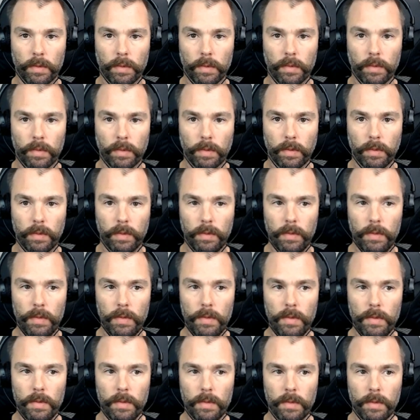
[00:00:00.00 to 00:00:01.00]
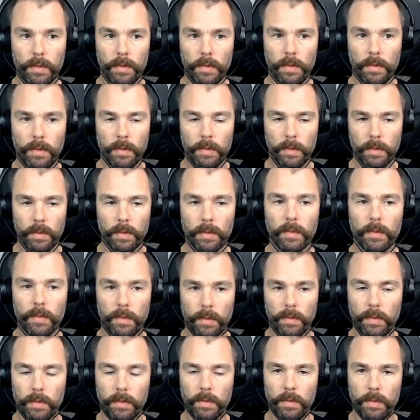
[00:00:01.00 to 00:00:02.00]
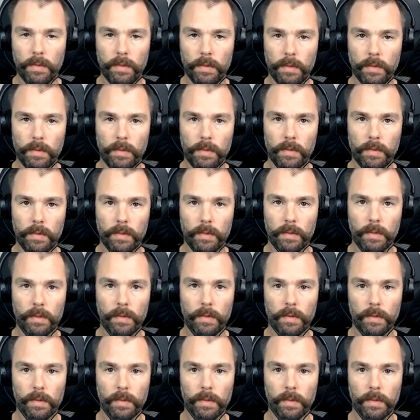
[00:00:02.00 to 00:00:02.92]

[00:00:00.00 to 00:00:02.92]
[no speech]